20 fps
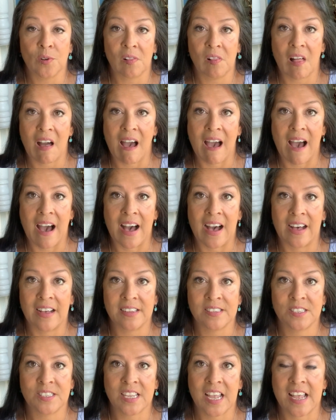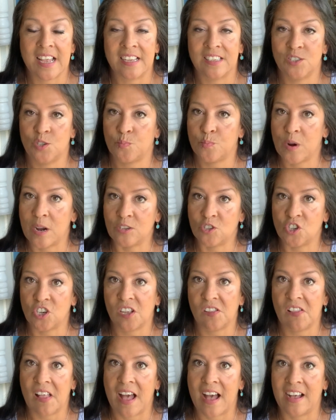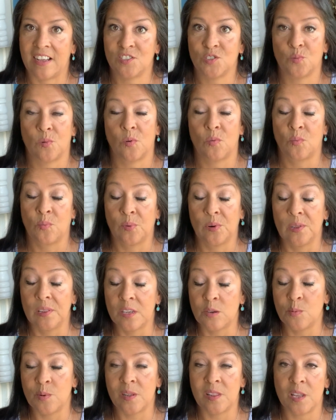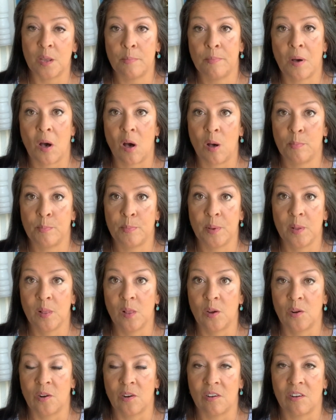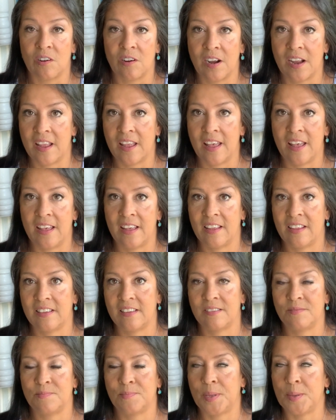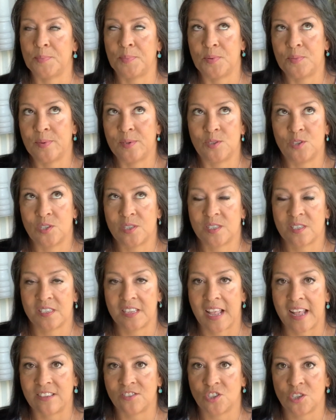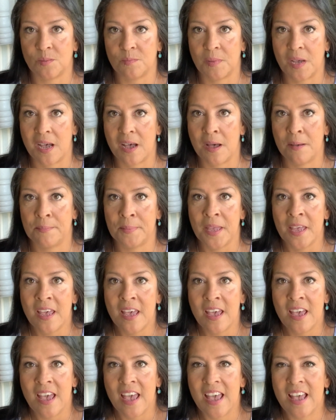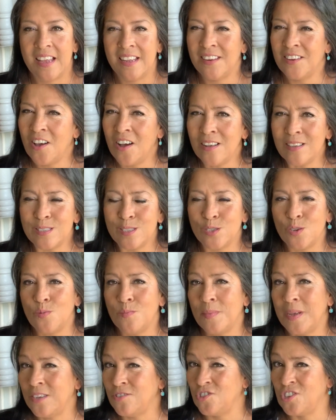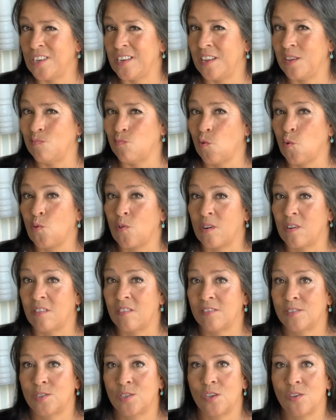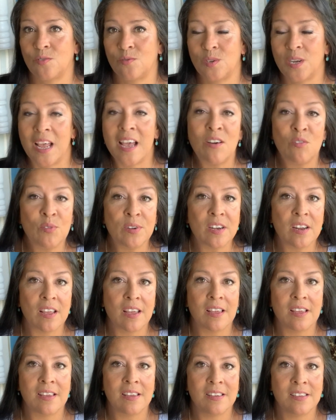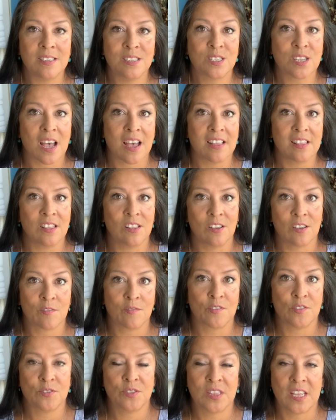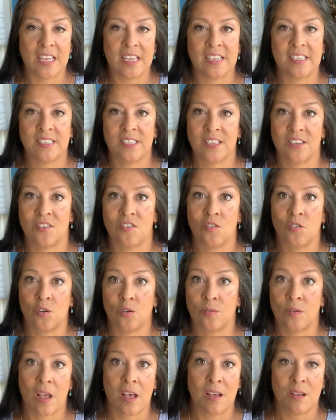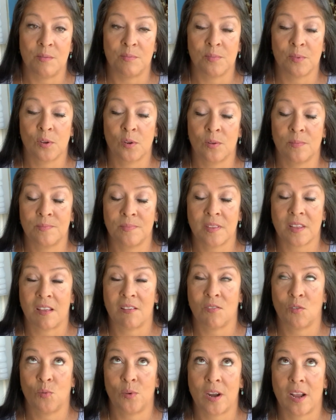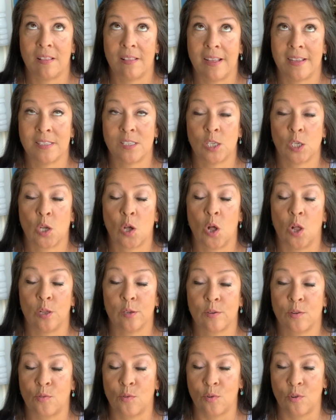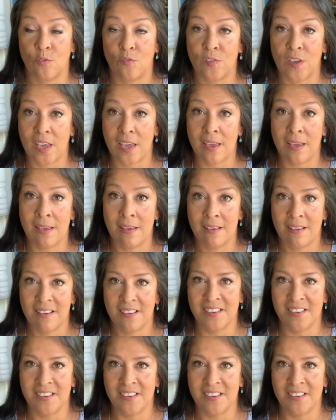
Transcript: glass and depression glass were really, really popular, and people would just snatch them up, and not so much anymore. So nowadays I look for things that are what I like to call groovy.